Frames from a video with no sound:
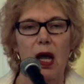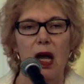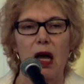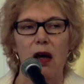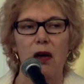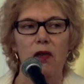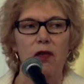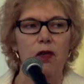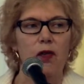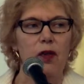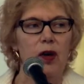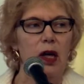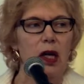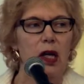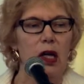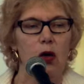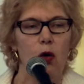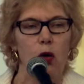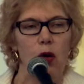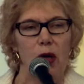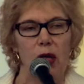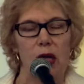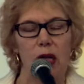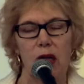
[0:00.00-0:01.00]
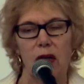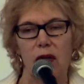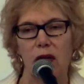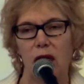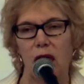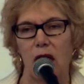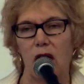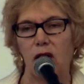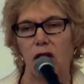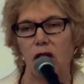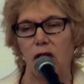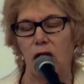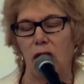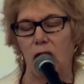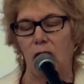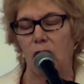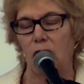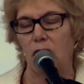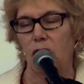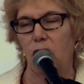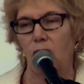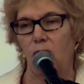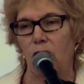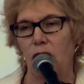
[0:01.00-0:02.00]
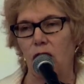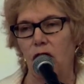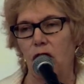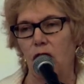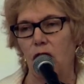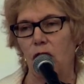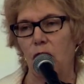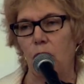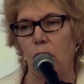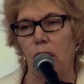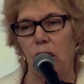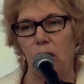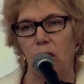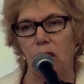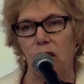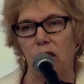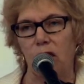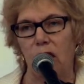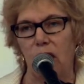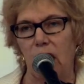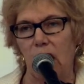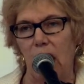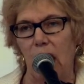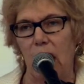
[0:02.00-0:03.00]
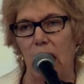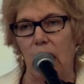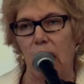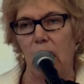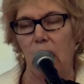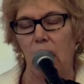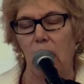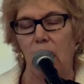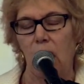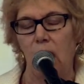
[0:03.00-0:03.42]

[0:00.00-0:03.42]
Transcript: every organization that talked to you here today.